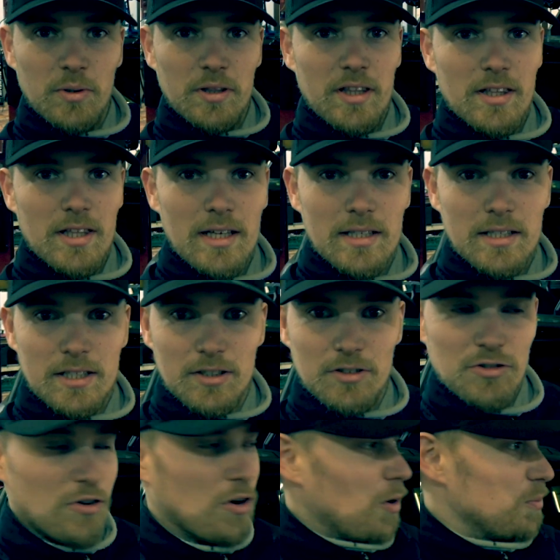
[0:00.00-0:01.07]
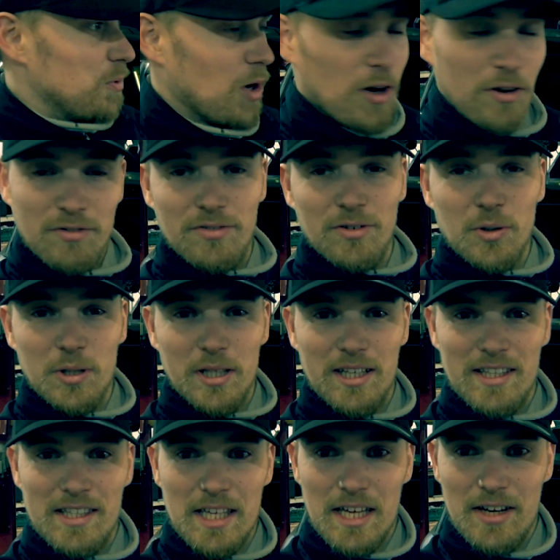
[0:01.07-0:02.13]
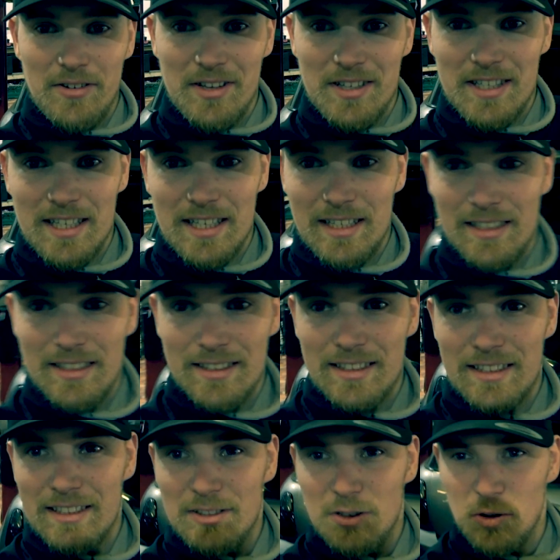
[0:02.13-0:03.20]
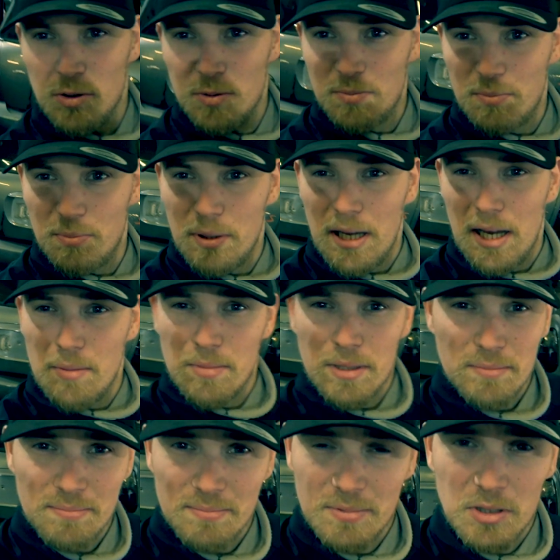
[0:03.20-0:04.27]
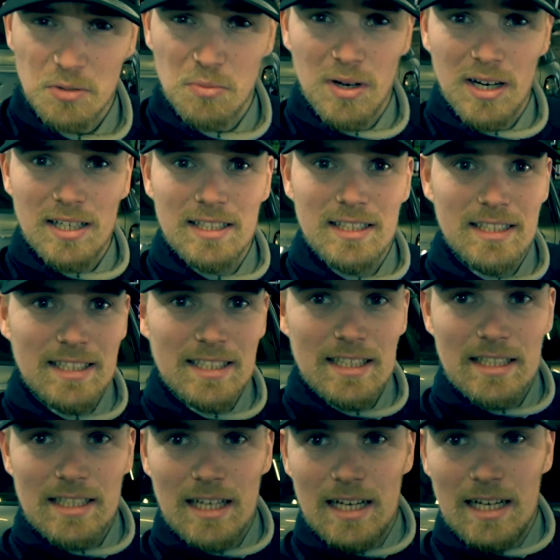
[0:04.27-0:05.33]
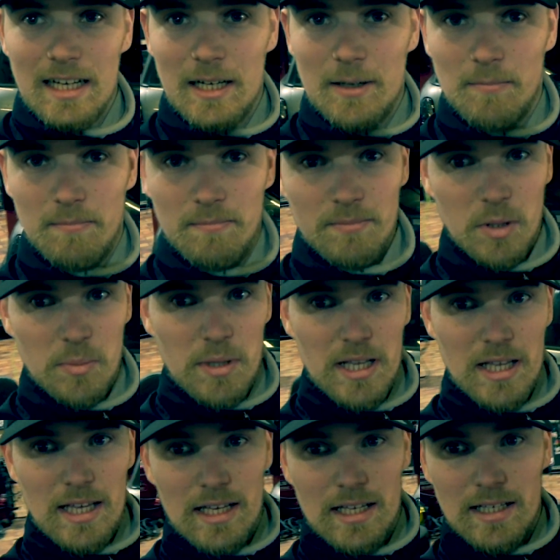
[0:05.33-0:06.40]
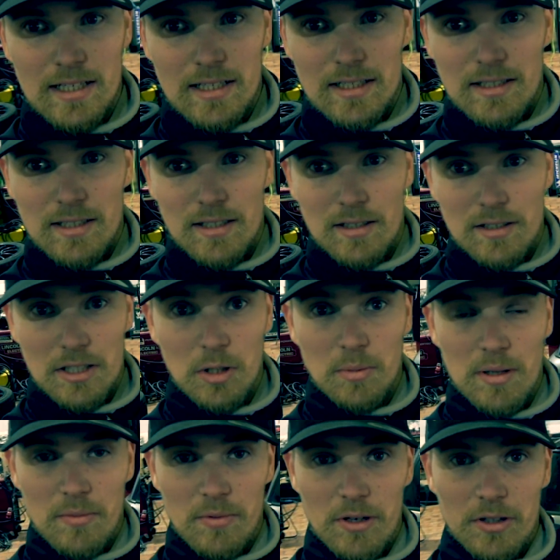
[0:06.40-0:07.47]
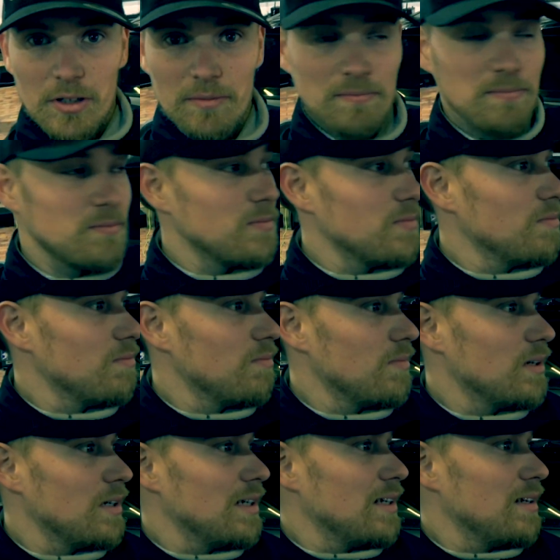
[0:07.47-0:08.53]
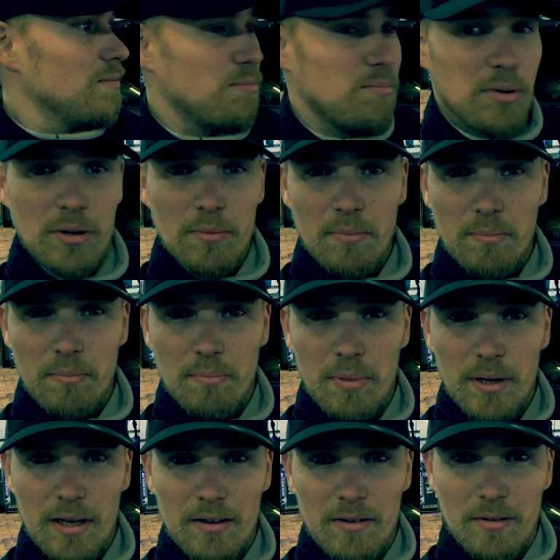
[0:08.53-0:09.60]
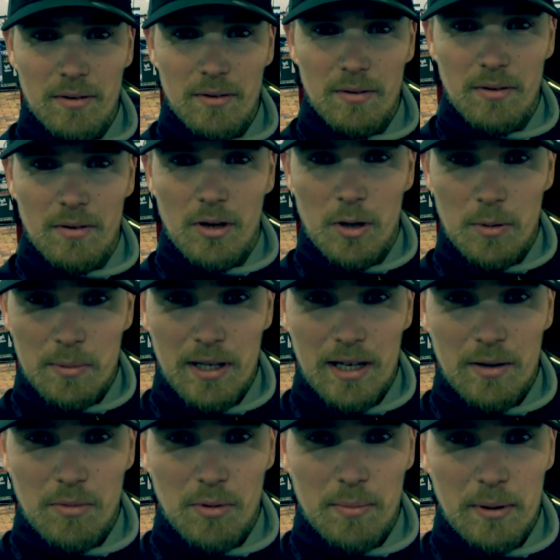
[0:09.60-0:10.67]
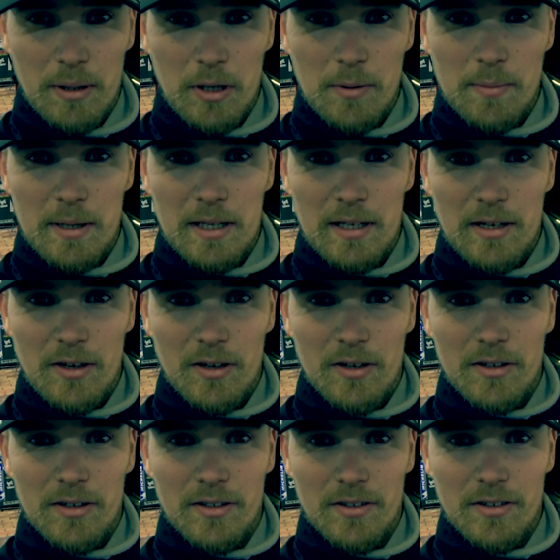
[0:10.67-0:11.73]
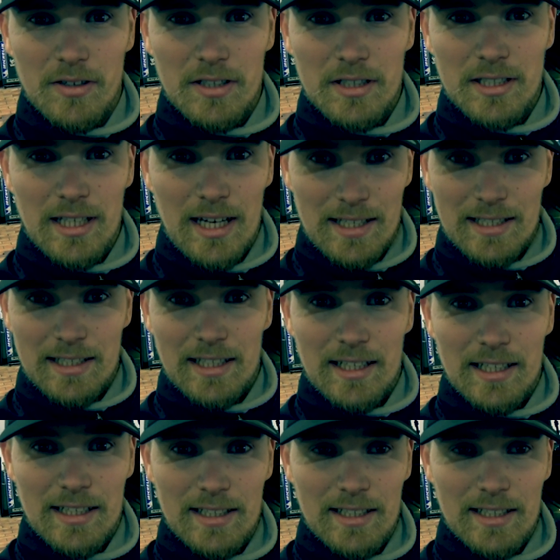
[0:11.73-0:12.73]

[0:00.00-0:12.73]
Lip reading: with the seats dropped off, all the interiors here, it's all behind me somewhere. The Mini is still being worked on, but the big update will be coming on Saturday.